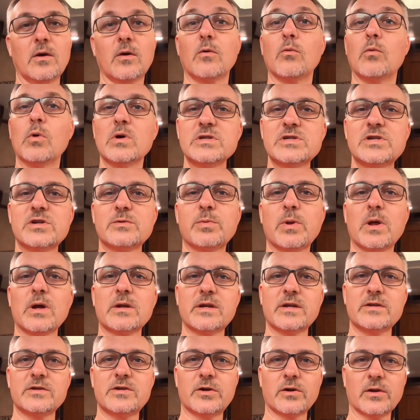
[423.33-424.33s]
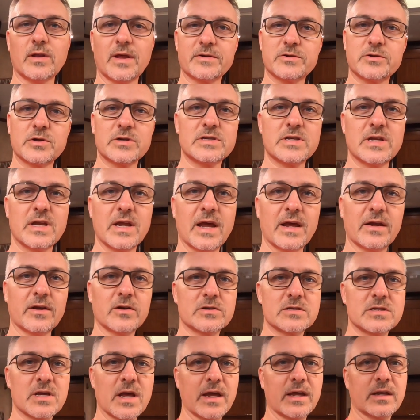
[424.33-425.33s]
Once you're plugged into your electricity at your
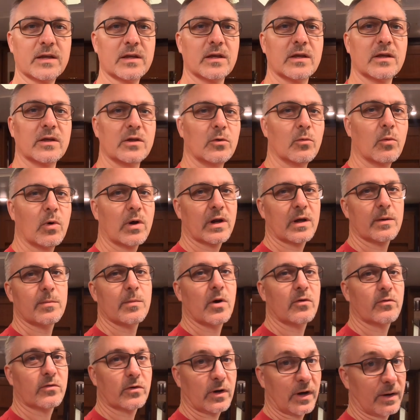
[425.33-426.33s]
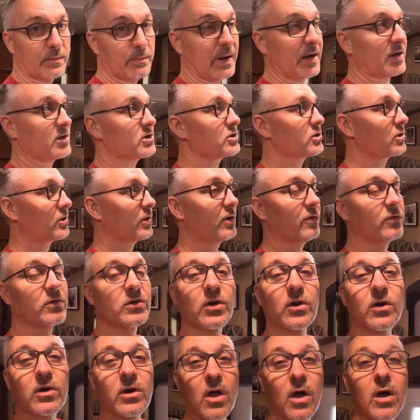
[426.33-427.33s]
site, you want to come over and make sure you
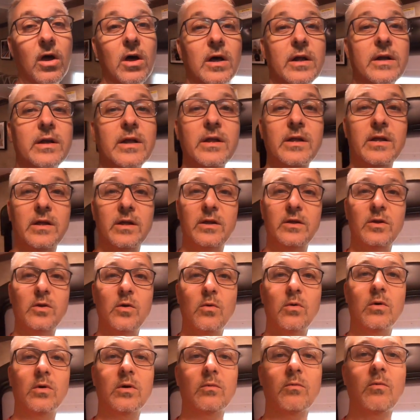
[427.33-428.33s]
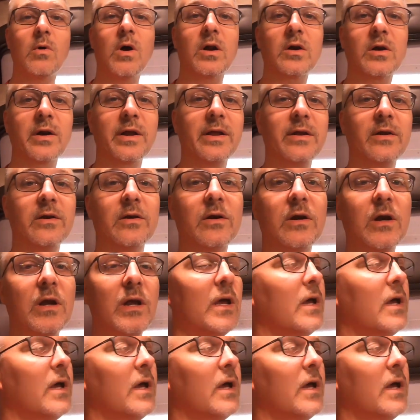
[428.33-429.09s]
turn on your water heater.